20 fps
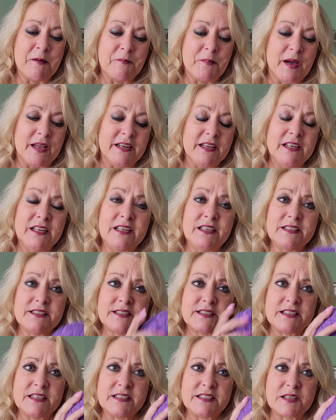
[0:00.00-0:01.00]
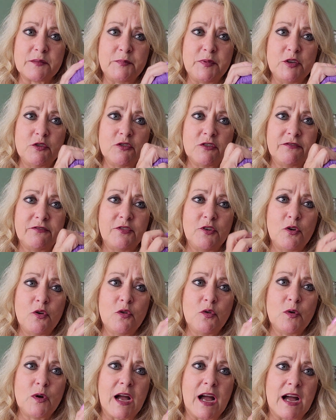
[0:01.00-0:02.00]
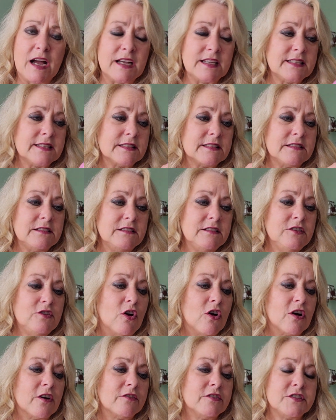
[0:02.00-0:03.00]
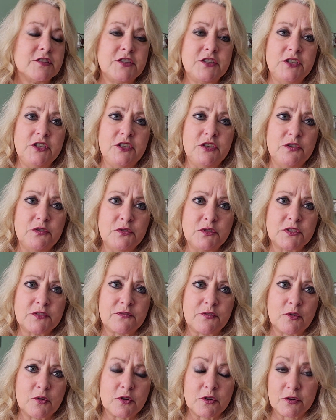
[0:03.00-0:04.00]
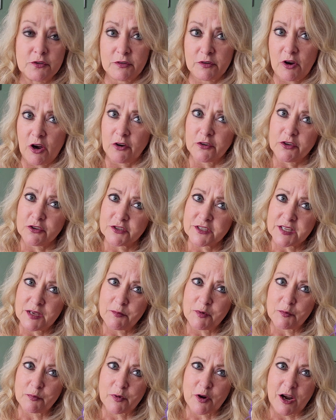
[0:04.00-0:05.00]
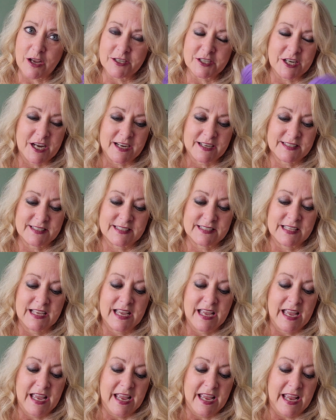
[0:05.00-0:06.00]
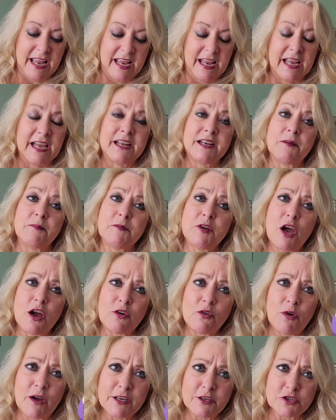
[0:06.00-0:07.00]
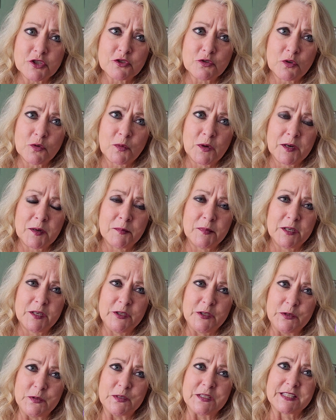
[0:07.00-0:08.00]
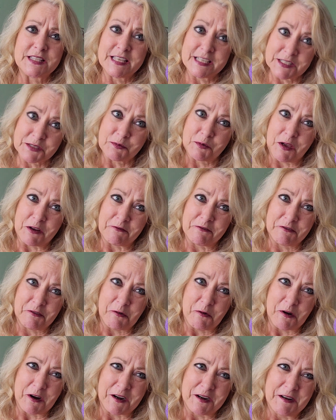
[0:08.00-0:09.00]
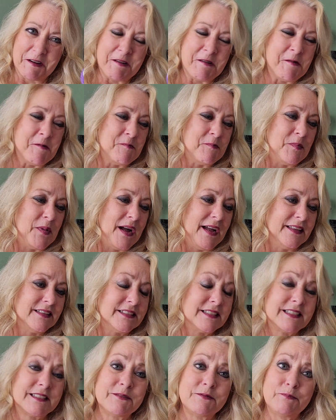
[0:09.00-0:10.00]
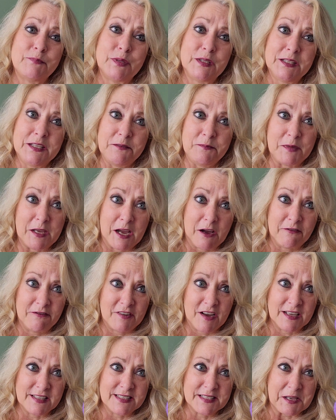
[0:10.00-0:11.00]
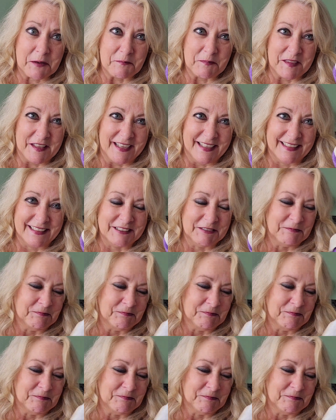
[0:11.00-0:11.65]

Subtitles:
But it's a beautiful yarn to use for all your summer projects. And I'm not quite sure what I'm going to use this one for, but believe me, I'll find something.